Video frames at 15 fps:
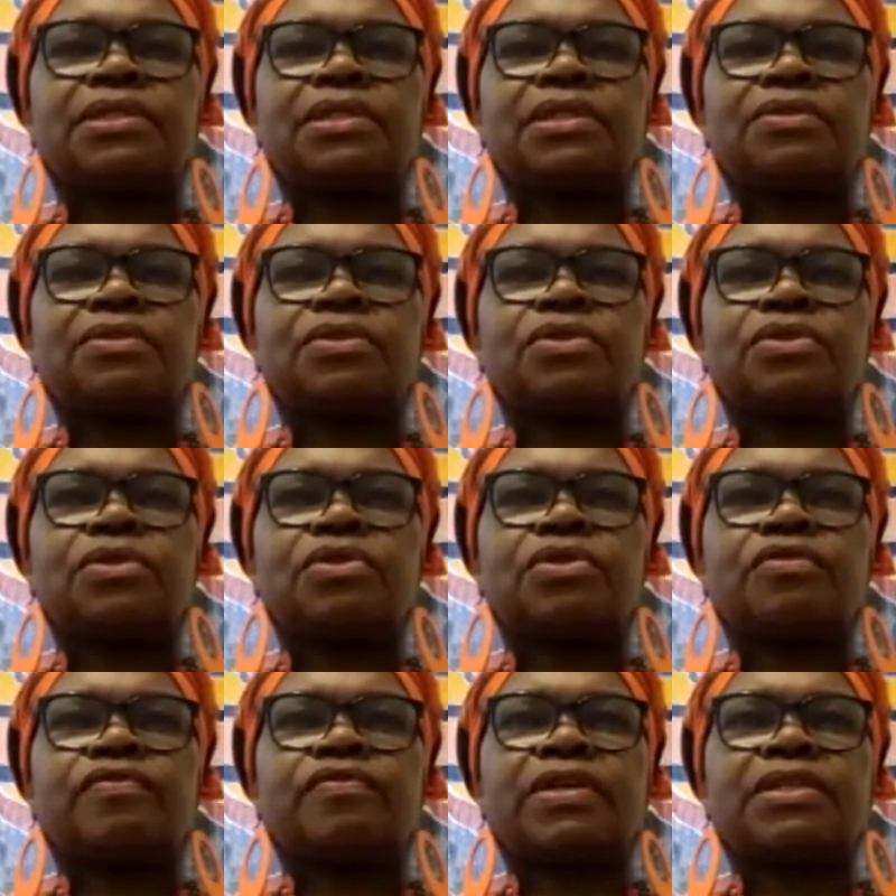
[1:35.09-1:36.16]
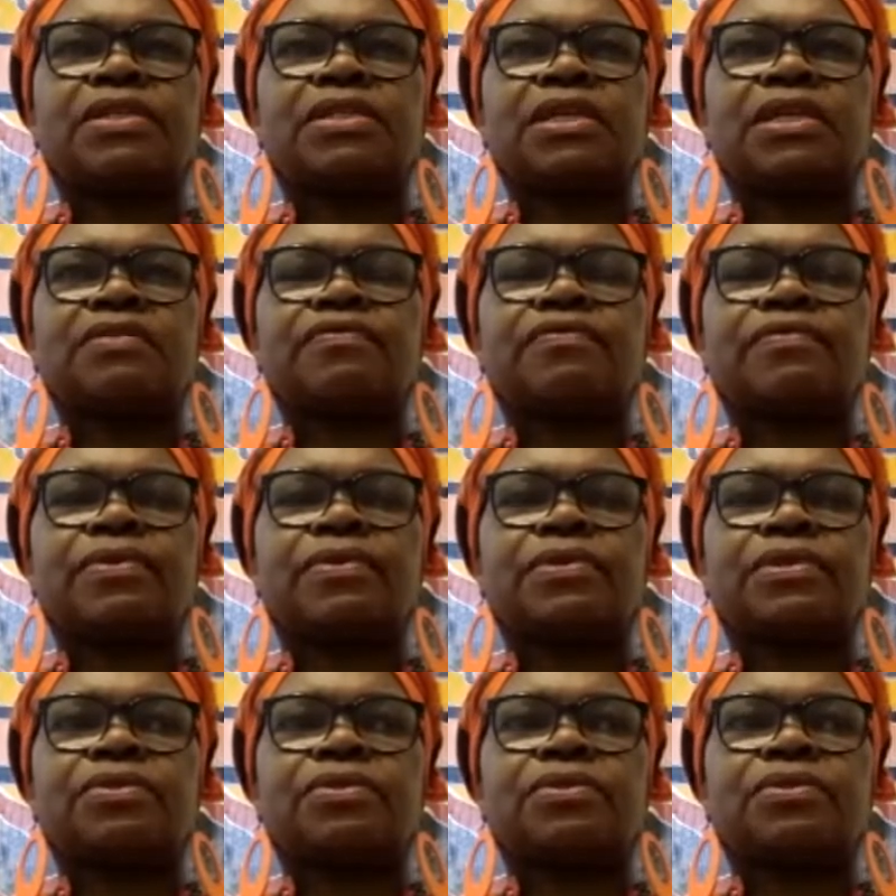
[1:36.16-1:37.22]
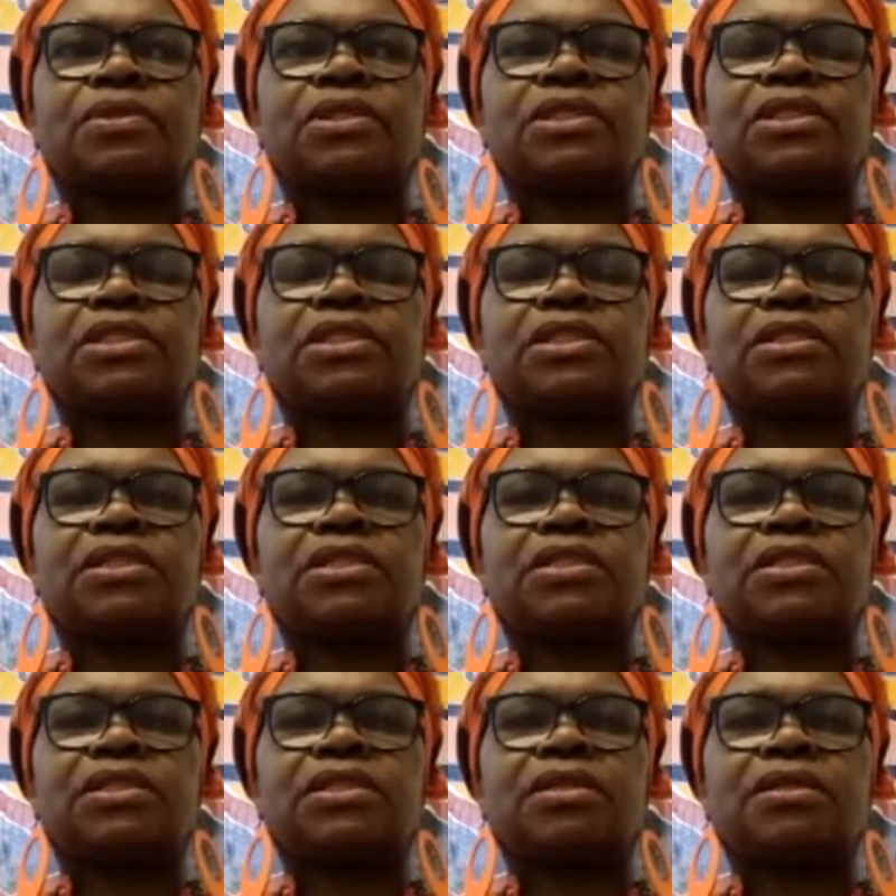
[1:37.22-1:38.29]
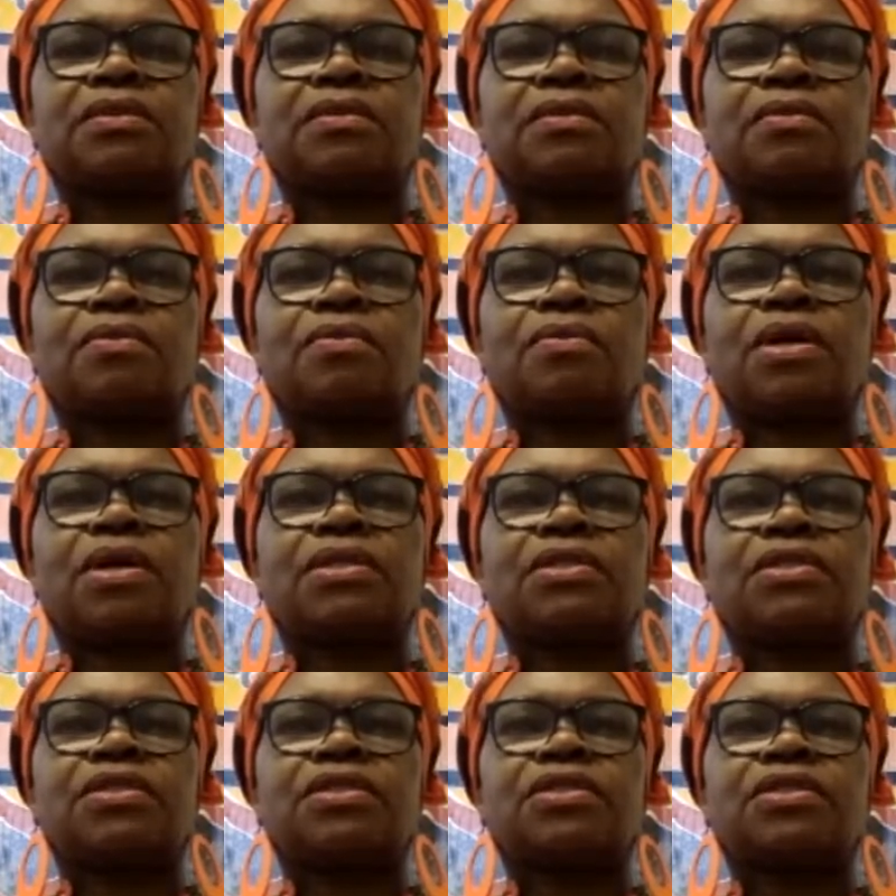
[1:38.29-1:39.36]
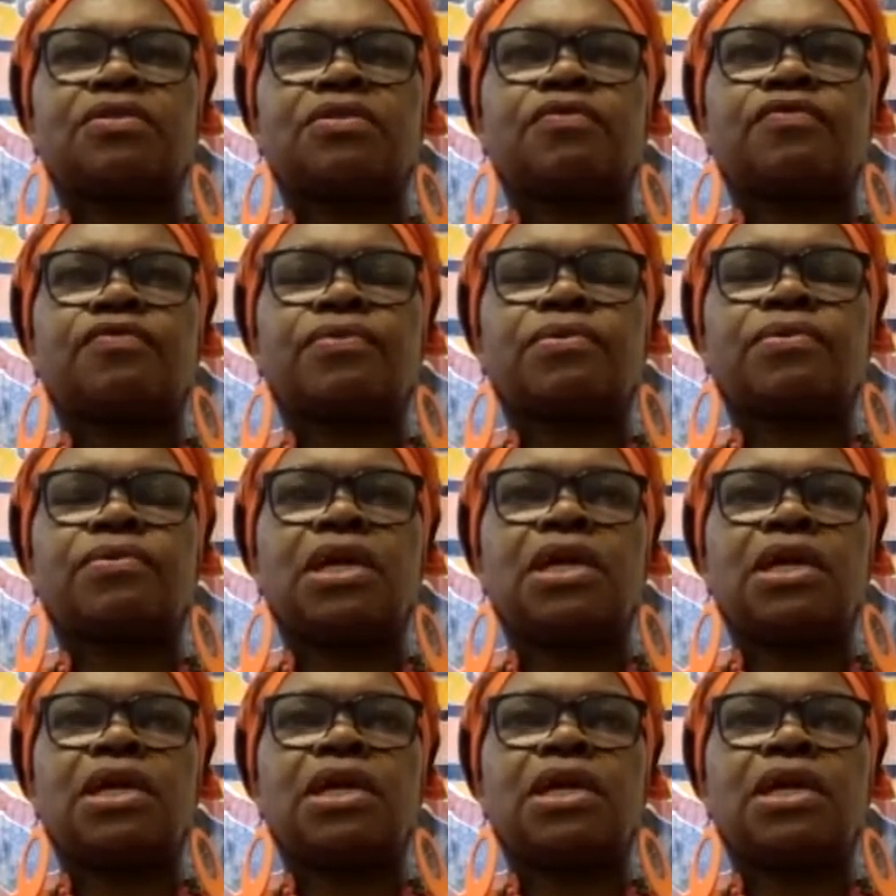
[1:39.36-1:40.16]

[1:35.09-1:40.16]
Not all of us afford to eat that quality of food.